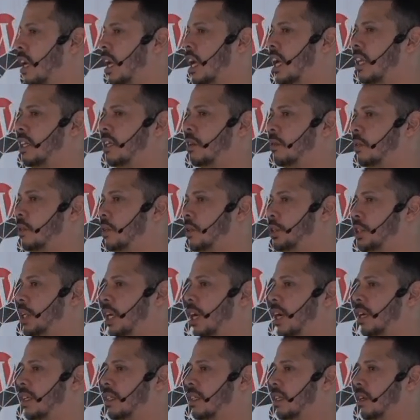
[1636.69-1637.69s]
and they will
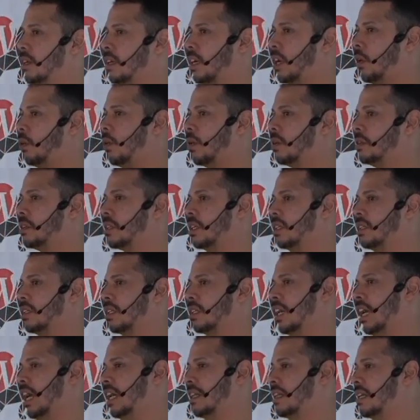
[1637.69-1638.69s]
check the content
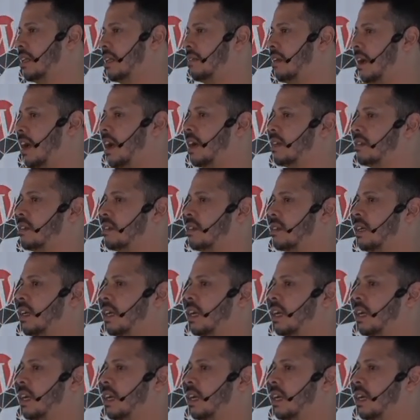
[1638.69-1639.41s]
and the tags.